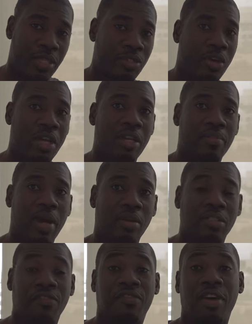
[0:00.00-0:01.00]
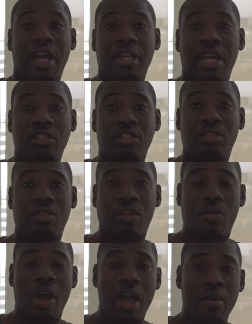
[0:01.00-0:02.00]
We're talking about the financial
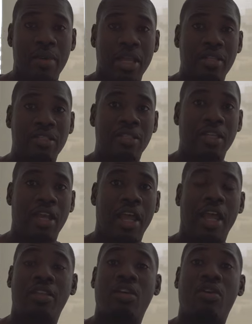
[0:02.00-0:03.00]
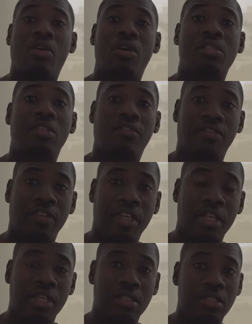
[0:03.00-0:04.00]
requirements and the cost and
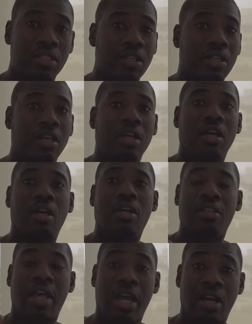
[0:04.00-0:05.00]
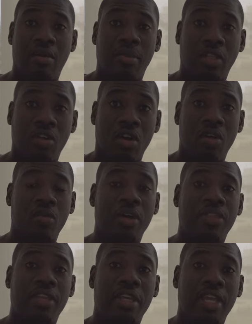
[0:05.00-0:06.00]
fees that come along
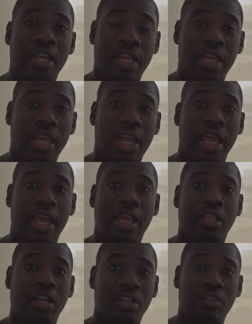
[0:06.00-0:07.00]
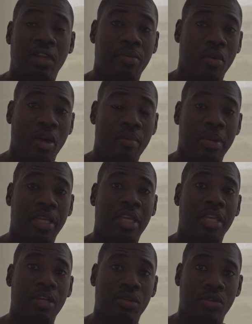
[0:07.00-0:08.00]
with getting a luxury apartment
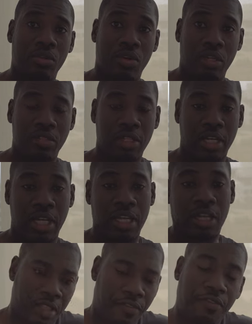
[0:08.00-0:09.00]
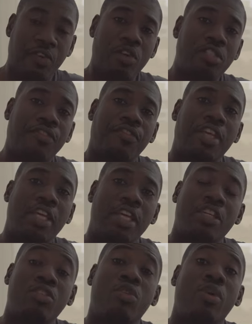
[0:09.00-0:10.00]
in New York City. The first
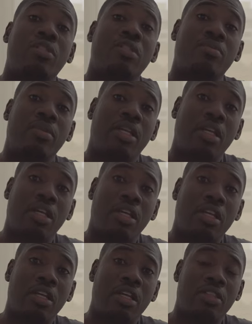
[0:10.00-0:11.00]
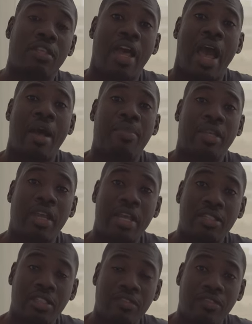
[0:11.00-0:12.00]
fee is going to be the
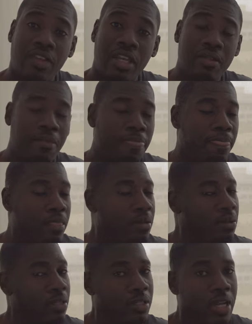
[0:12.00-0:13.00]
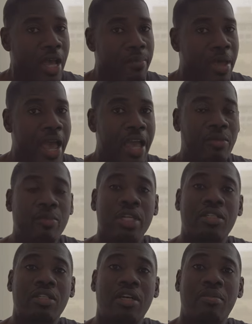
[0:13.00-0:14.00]
application fee not bad,
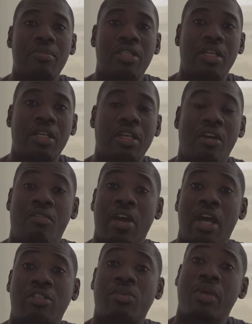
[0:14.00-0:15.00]
which comes in around